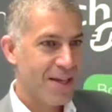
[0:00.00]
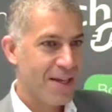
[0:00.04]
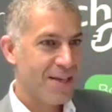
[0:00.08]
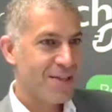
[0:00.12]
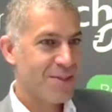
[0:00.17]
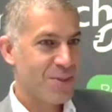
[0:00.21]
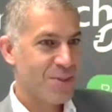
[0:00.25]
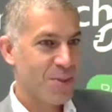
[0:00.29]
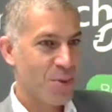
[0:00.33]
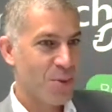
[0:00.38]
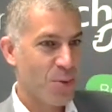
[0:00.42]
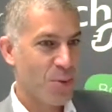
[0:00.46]

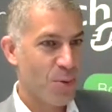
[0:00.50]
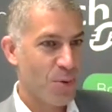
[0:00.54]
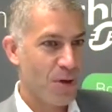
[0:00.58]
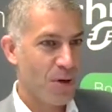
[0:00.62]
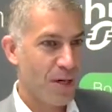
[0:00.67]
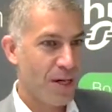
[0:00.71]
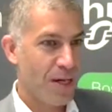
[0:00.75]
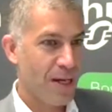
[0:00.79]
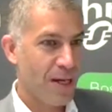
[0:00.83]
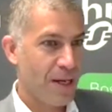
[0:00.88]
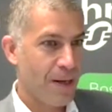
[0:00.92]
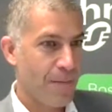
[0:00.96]
So
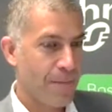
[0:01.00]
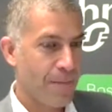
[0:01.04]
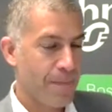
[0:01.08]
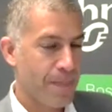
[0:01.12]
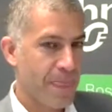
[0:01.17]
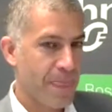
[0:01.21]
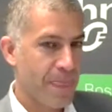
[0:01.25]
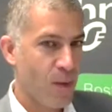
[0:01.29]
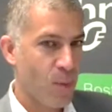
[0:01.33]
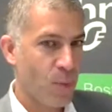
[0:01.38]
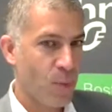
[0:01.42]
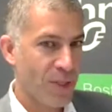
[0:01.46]

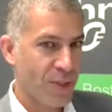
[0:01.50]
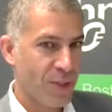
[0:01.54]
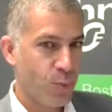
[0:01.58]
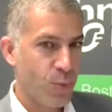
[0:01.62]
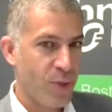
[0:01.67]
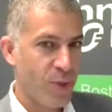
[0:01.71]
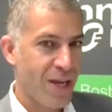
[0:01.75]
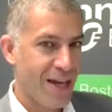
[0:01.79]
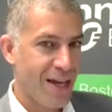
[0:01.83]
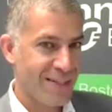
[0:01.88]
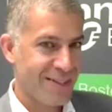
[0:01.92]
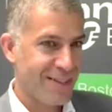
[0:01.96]
what
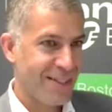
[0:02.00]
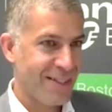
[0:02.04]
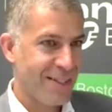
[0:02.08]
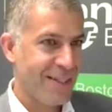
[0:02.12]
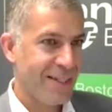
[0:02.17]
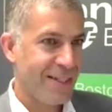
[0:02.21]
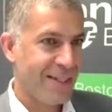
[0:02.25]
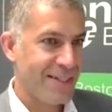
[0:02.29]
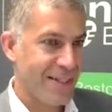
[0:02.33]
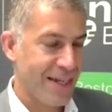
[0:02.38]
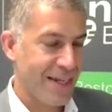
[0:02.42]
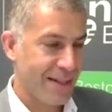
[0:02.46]
we are
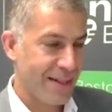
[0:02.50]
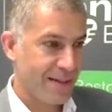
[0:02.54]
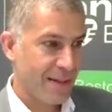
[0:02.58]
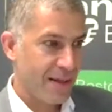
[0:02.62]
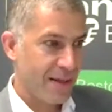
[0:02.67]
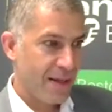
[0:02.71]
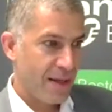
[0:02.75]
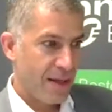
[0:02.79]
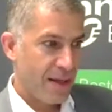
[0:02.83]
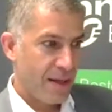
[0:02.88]
seeing is that